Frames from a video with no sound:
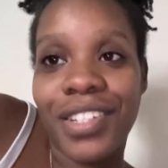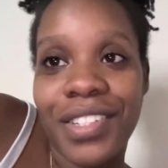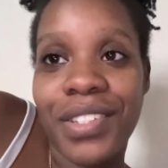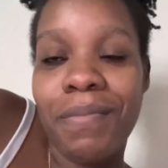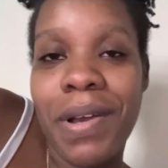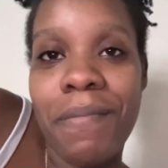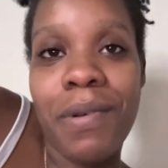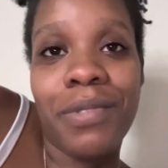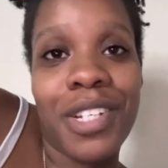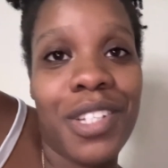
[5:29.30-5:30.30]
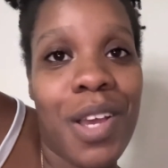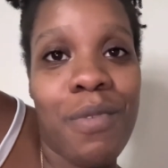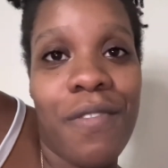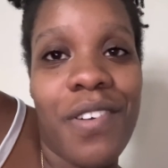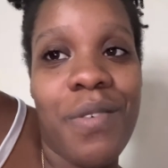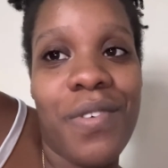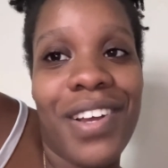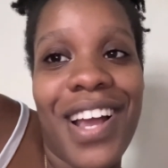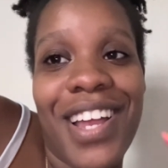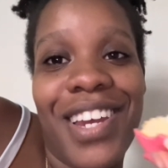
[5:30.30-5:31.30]
So my mom just came home from work
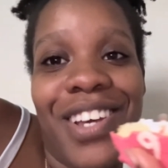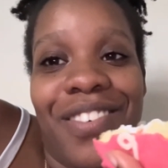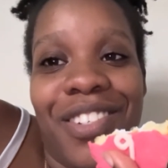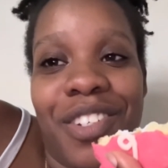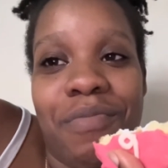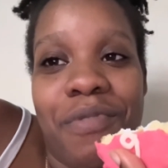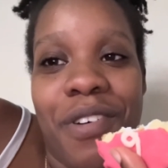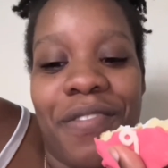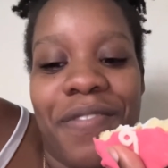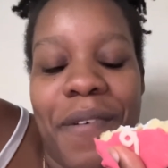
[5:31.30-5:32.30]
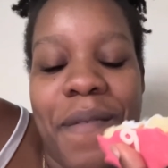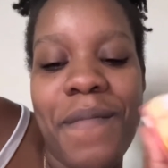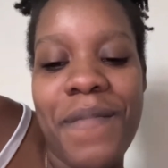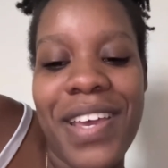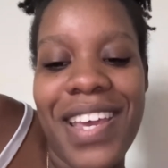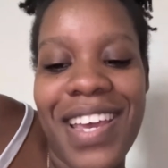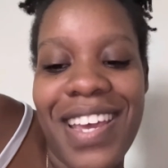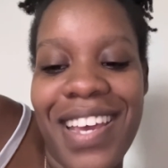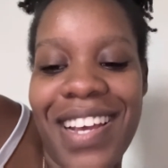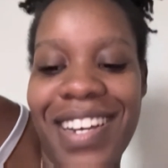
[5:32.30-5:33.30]
and look what she brought for
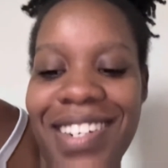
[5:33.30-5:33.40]
me.